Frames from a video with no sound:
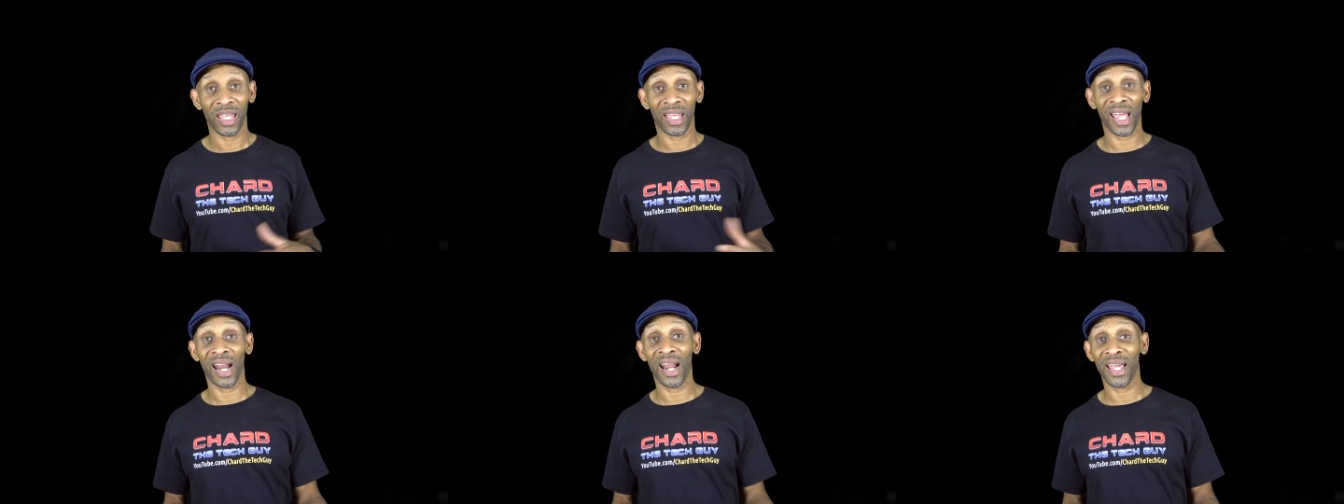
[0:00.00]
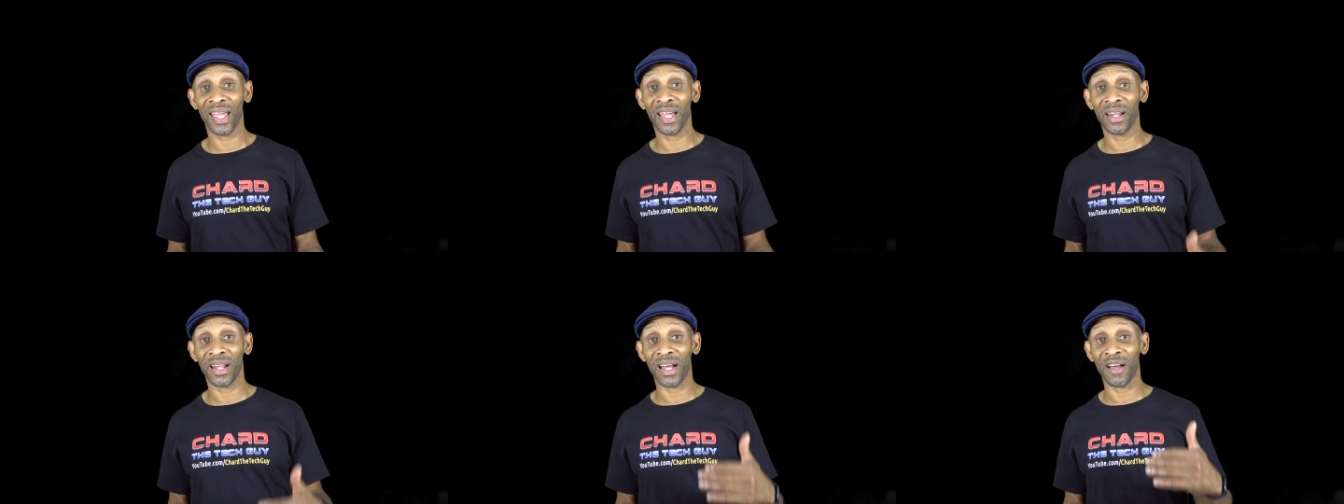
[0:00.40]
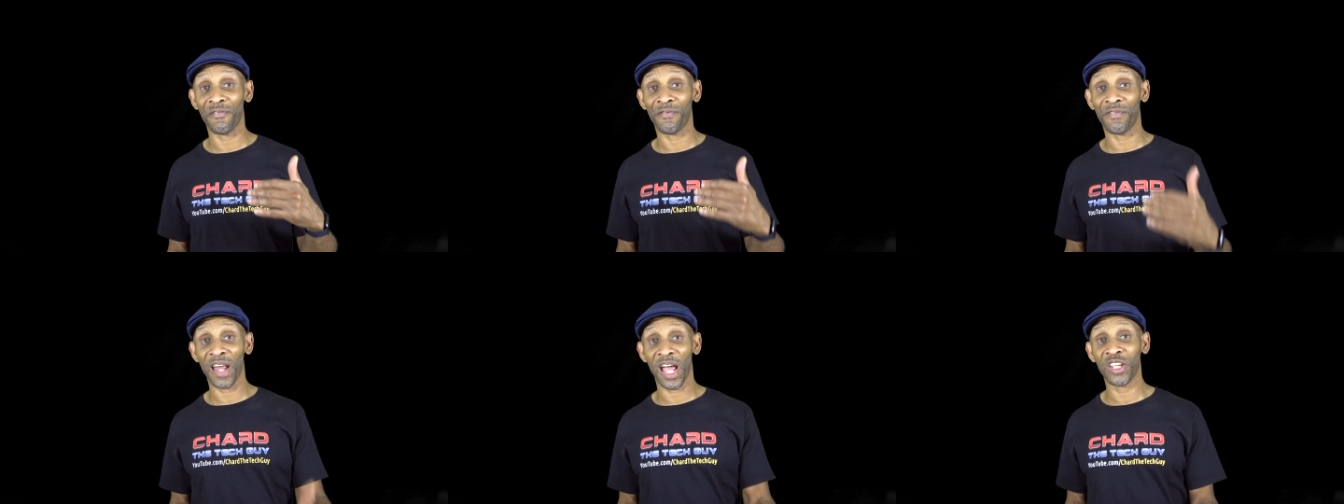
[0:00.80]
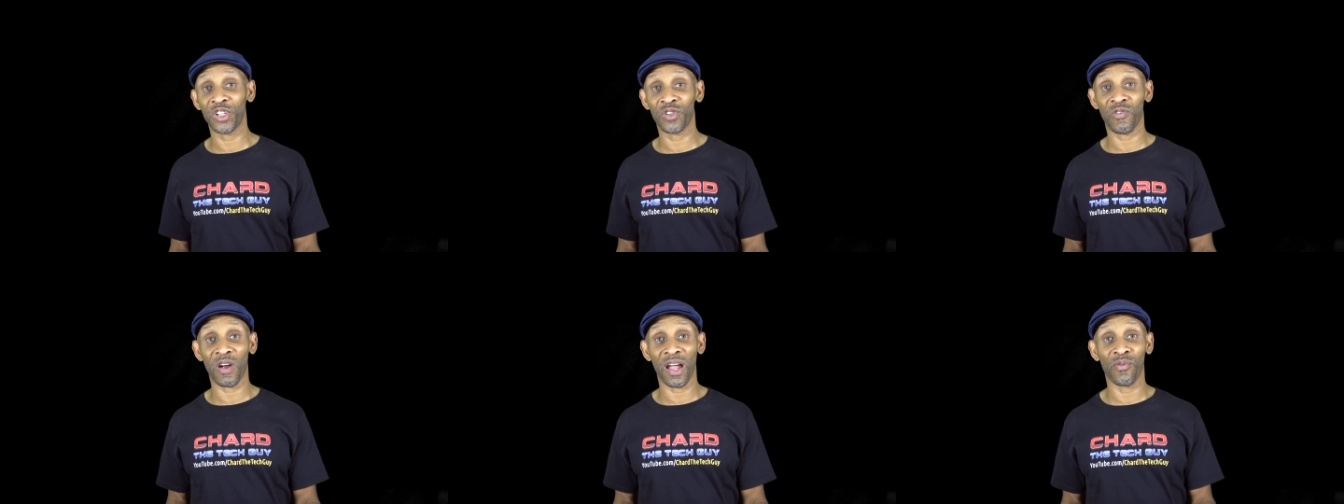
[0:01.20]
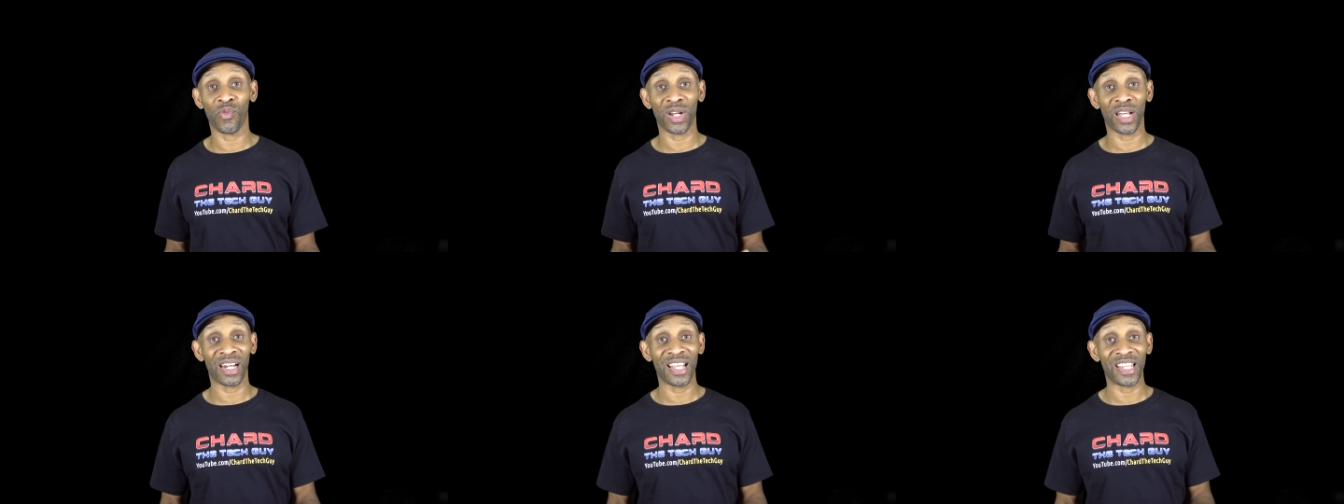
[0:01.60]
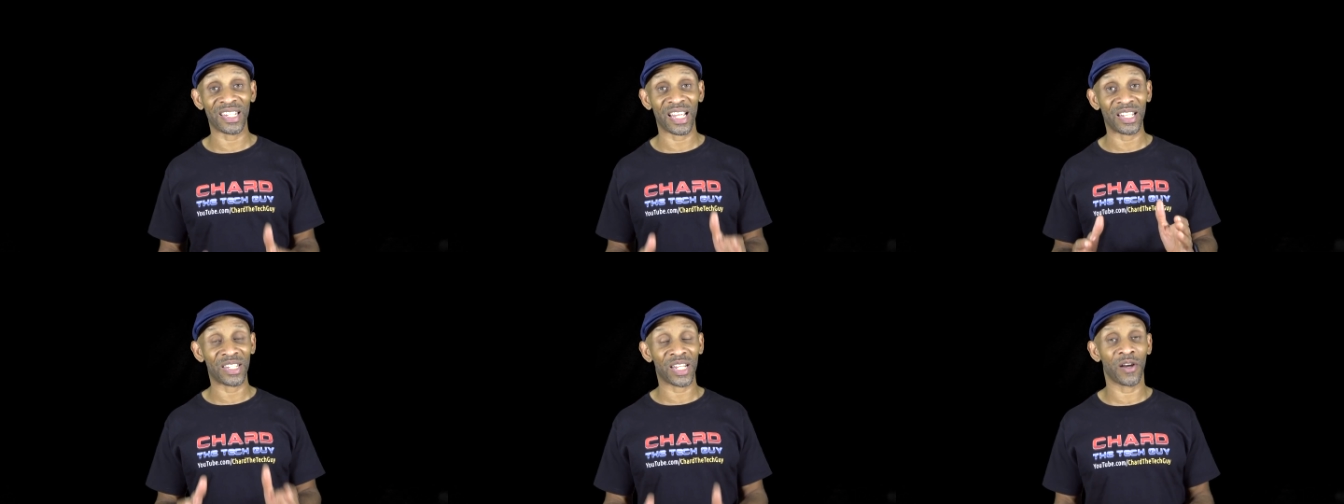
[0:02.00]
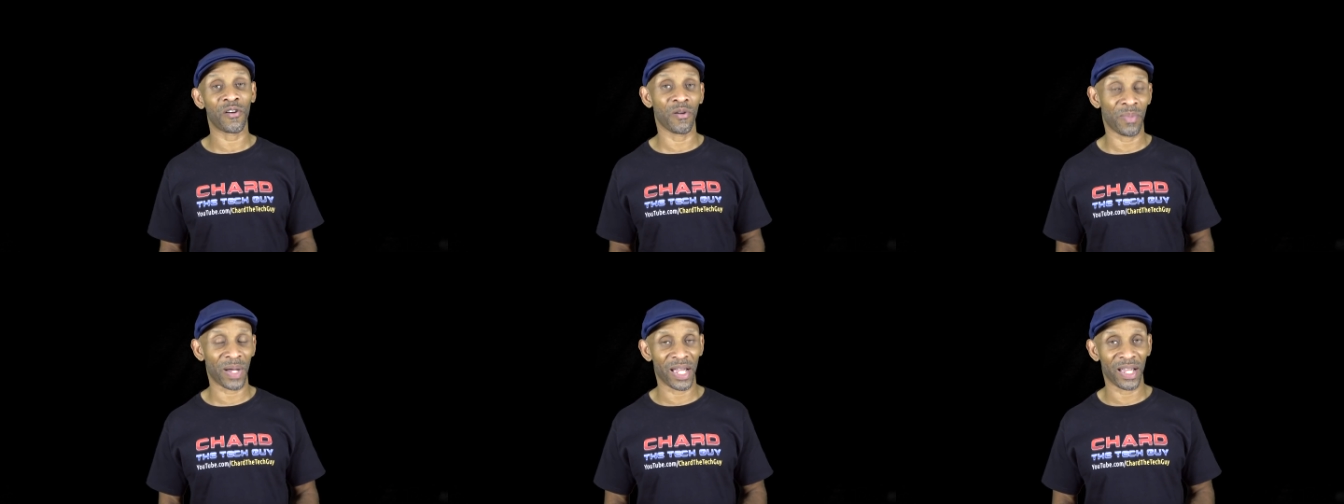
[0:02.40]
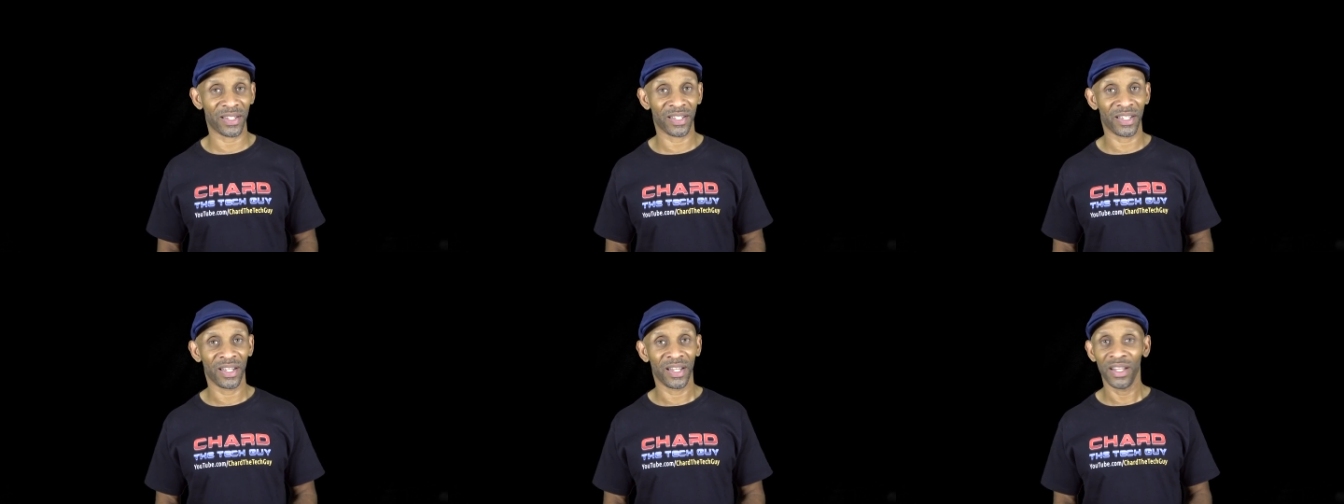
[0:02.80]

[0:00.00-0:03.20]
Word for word: Can I get a flash drive with at least a terabyte?